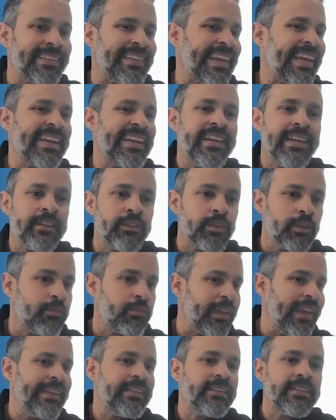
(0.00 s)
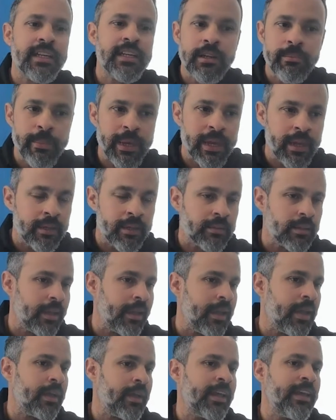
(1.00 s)
techniques of heat treatment,
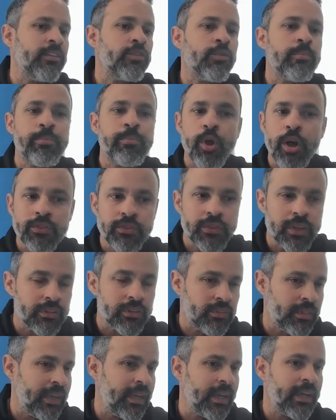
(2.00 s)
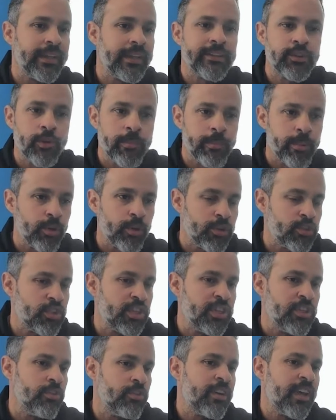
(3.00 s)
laser processing,
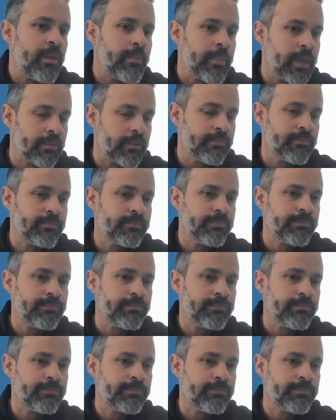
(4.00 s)
electropolishing, you name it.